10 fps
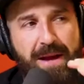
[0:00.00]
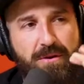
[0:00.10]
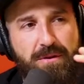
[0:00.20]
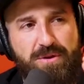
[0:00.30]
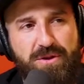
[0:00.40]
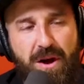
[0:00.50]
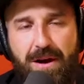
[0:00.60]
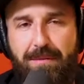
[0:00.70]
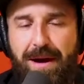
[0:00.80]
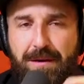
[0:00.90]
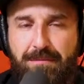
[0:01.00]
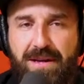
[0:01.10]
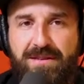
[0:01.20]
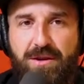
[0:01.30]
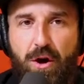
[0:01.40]
I know there was talk about it
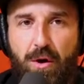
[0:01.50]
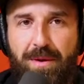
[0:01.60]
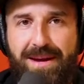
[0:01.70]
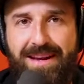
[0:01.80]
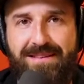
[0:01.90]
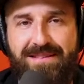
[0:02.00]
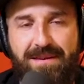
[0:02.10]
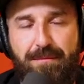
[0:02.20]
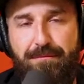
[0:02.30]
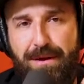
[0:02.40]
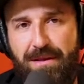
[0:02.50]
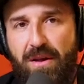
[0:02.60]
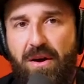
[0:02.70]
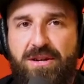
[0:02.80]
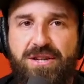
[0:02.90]
months ago, but it's been
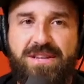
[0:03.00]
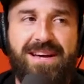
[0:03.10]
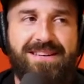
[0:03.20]
launched.